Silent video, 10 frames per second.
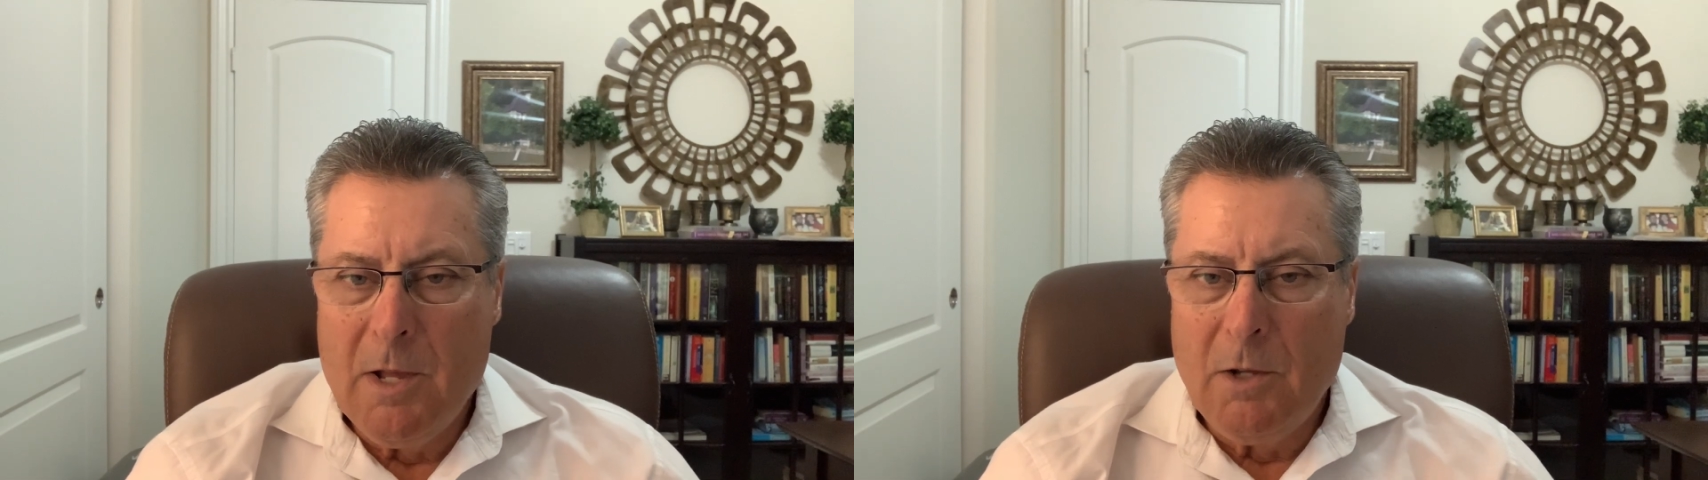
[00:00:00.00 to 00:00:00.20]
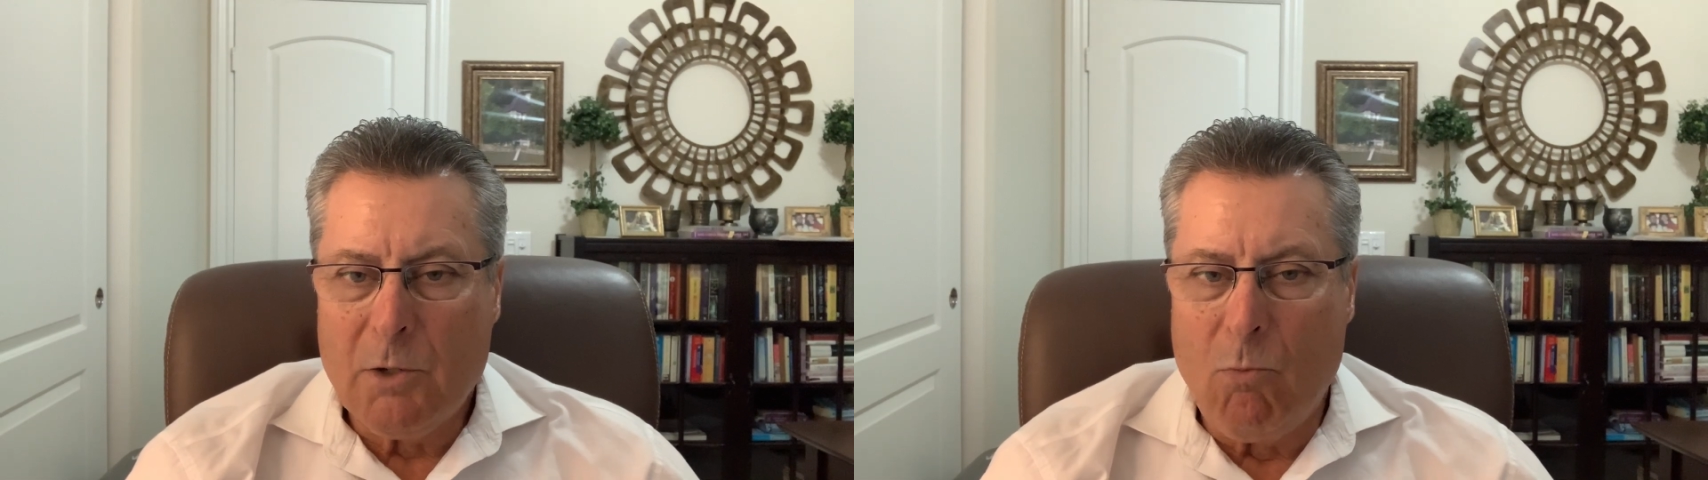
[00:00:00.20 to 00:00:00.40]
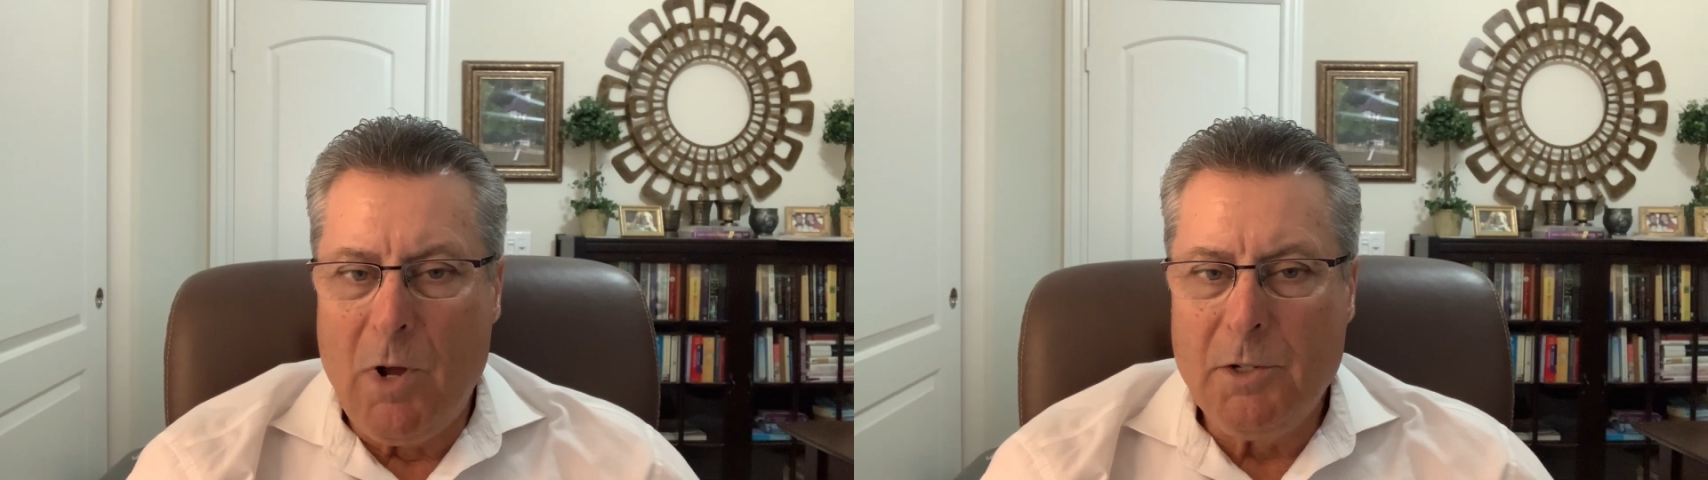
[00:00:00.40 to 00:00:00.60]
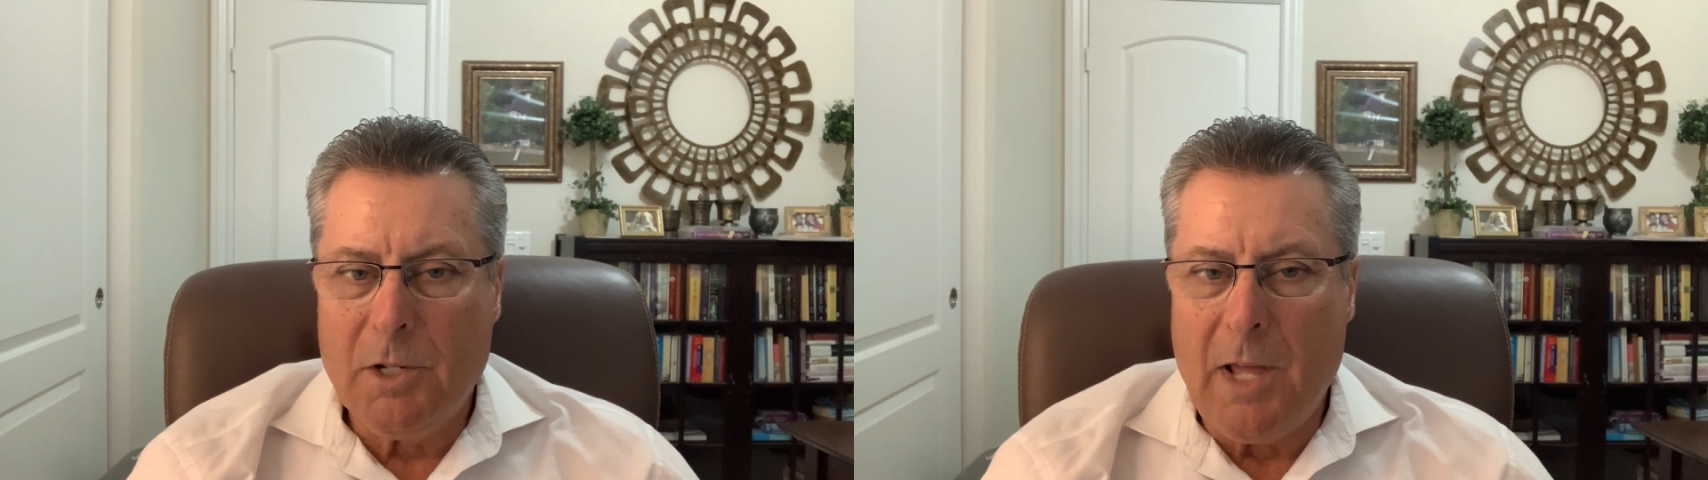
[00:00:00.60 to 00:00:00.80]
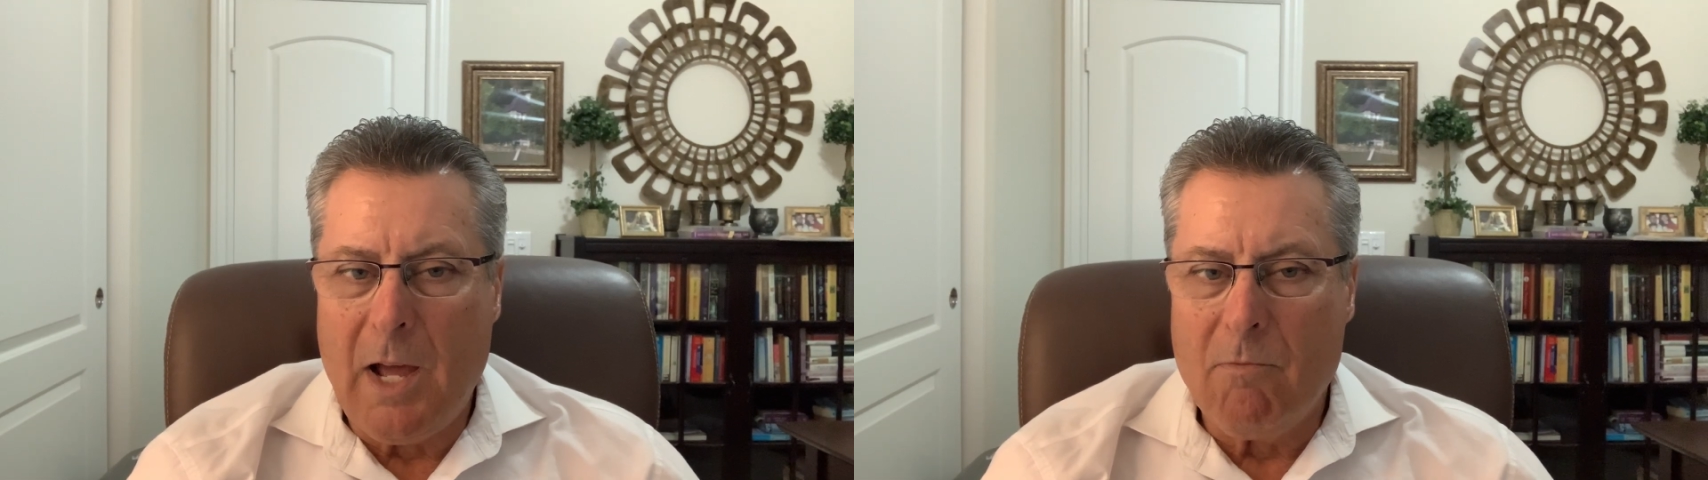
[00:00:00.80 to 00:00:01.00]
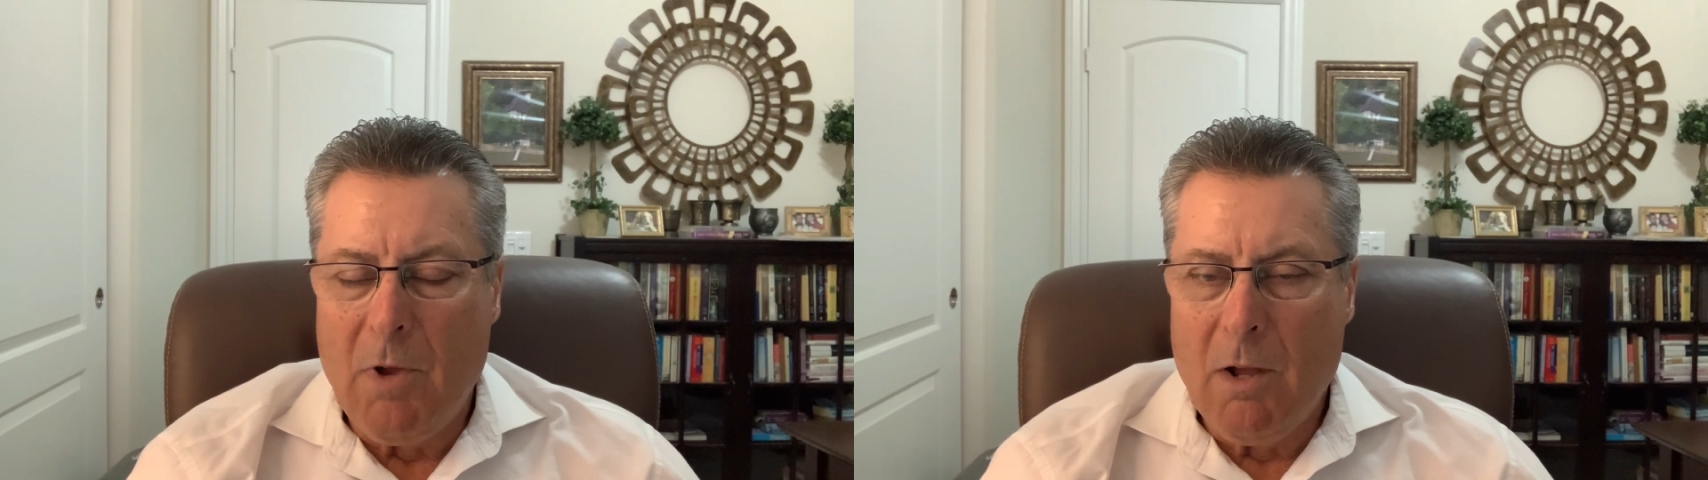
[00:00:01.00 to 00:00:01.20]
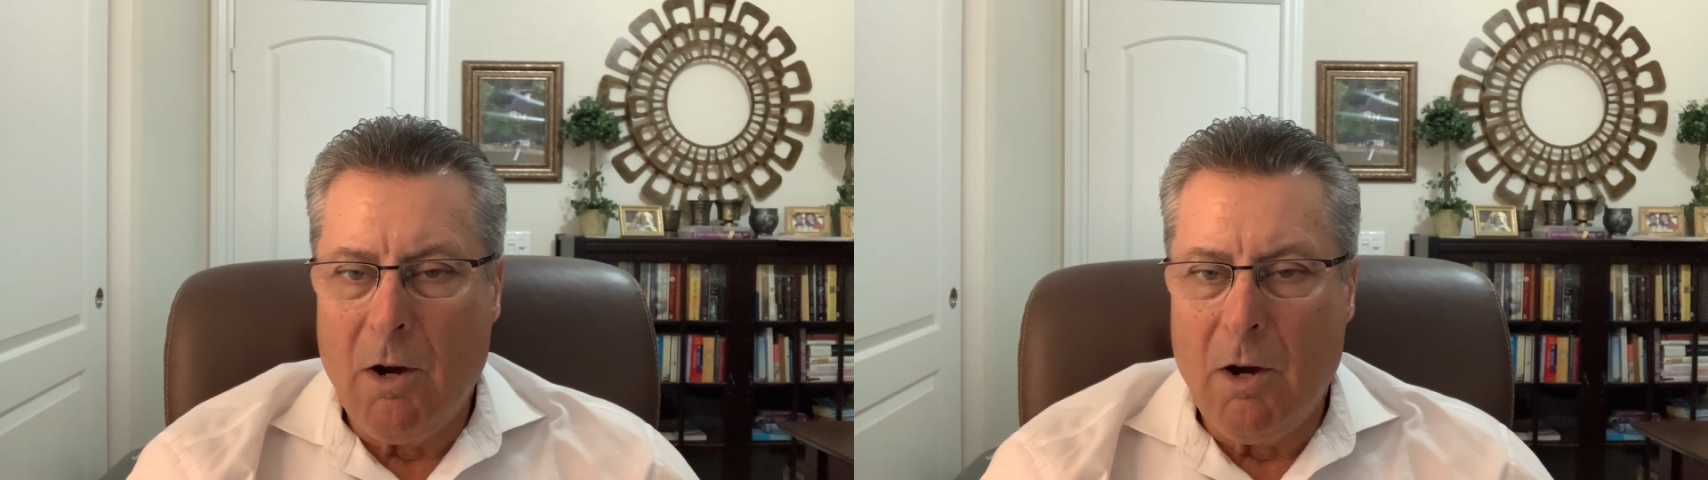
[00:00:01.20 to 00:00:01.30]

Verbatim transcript: So once that